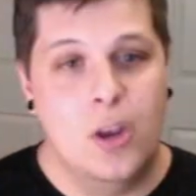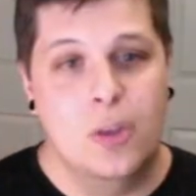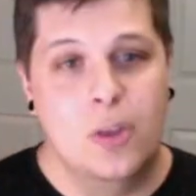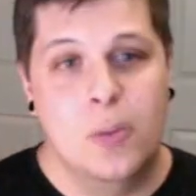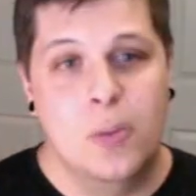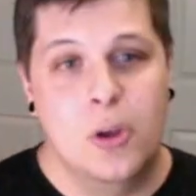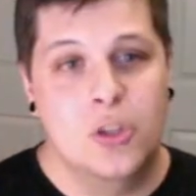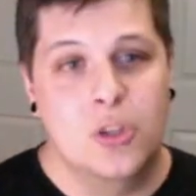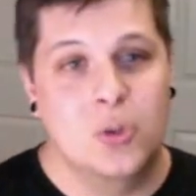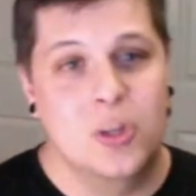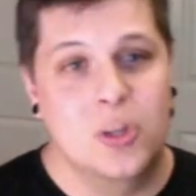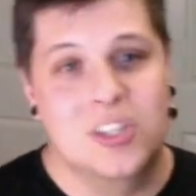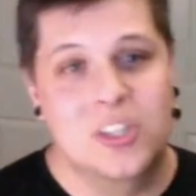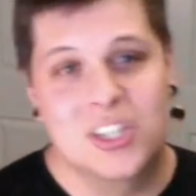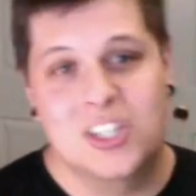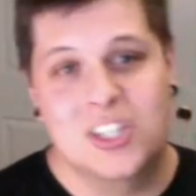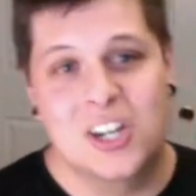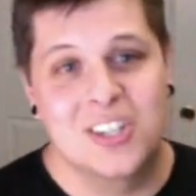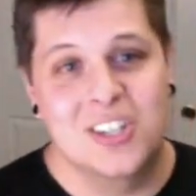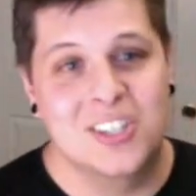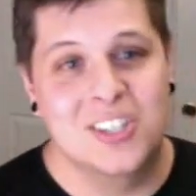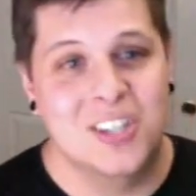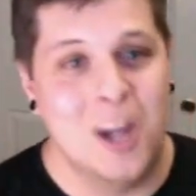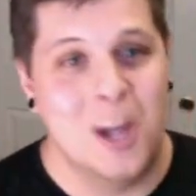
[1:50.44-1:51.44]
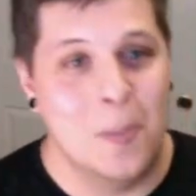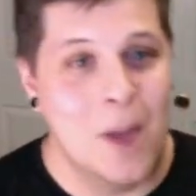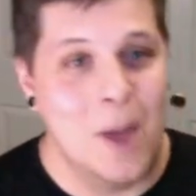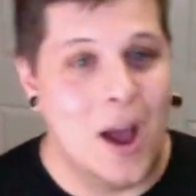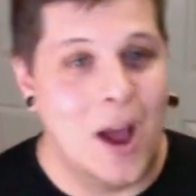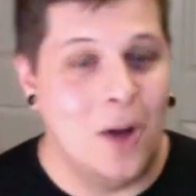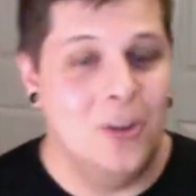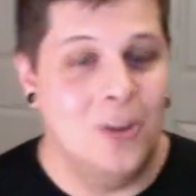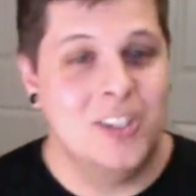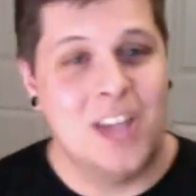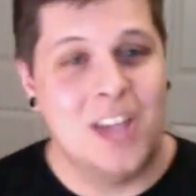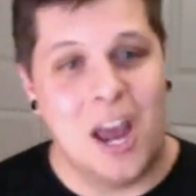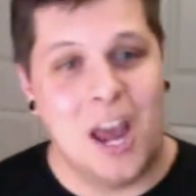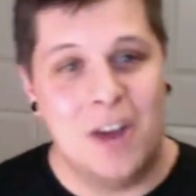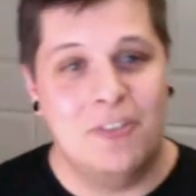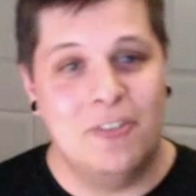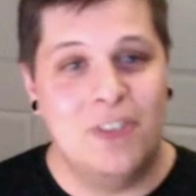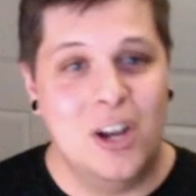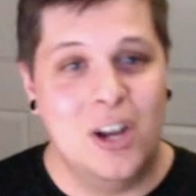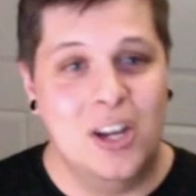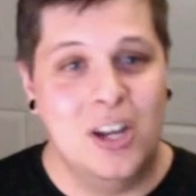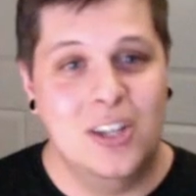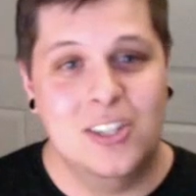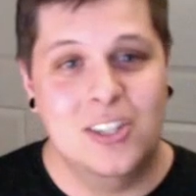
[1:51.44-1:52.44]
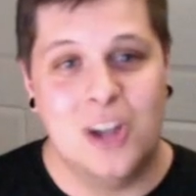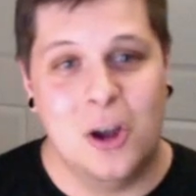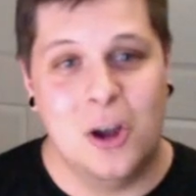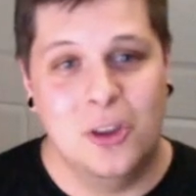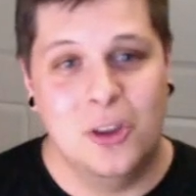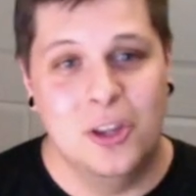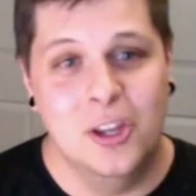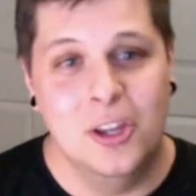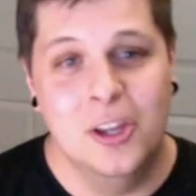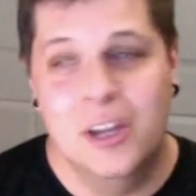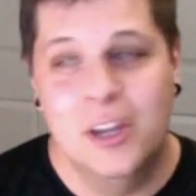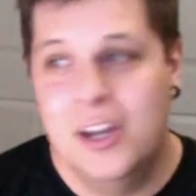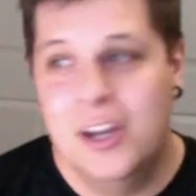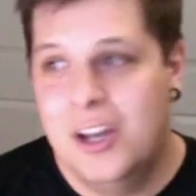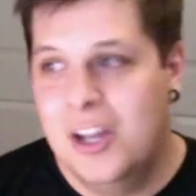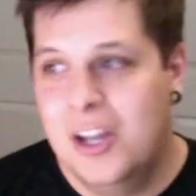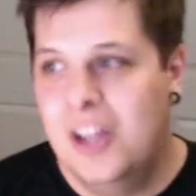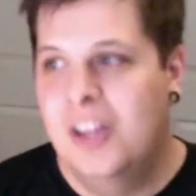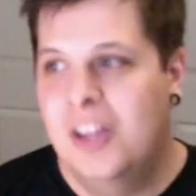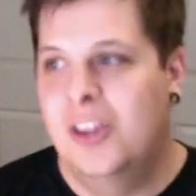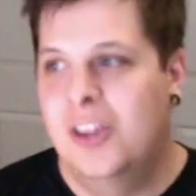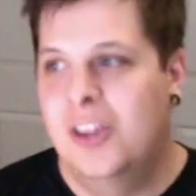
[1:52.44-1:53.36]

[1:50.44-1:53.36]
most recent gens to come out is kind of funny. It's called the